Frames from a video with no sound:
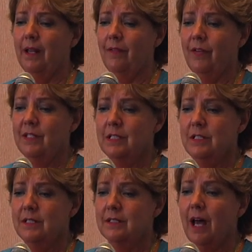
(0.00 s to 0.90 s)
If his
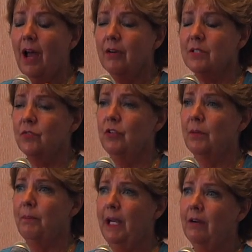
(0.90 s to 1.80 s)
desire is for you
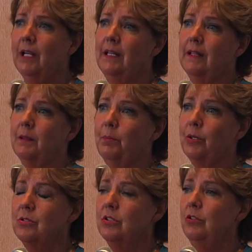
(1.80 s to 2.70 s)
to marry, that the
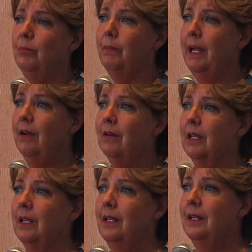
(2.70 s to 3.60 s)
person you
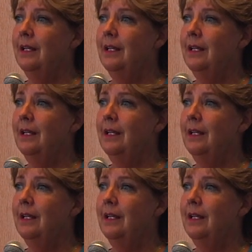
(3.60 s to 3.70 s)
marry